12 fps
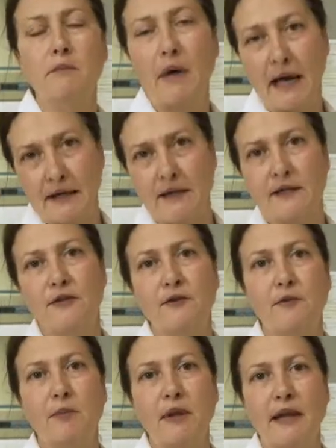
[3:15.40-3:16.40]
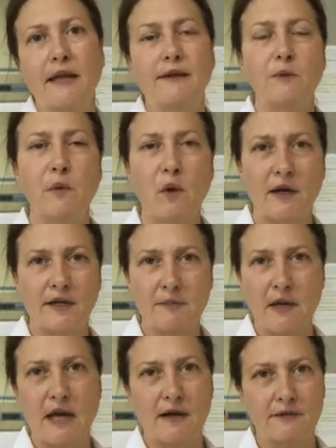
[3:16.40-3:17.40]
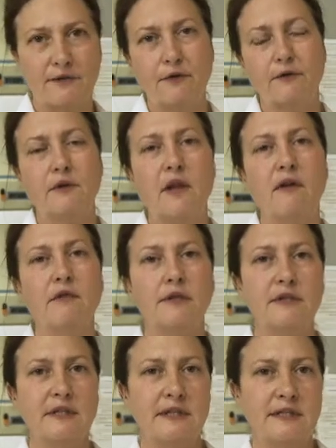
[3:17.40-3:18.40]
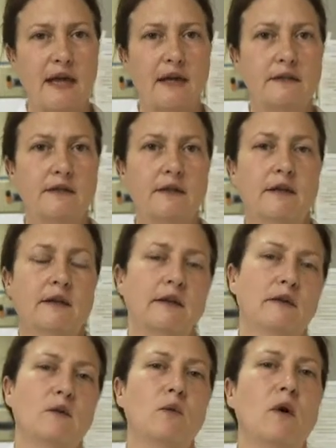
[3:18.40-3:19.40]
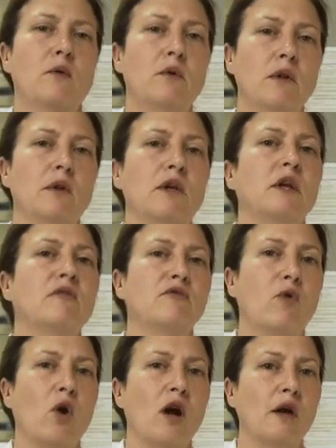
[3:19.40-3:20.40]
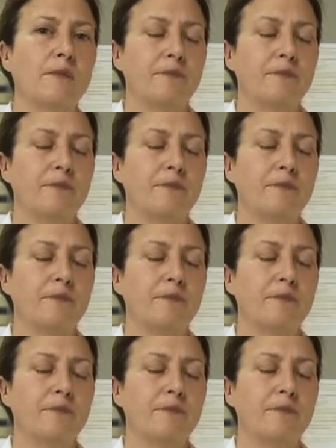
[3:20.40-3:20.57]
binding to the plate. We want it to be at a certain level to detect what we're looking for.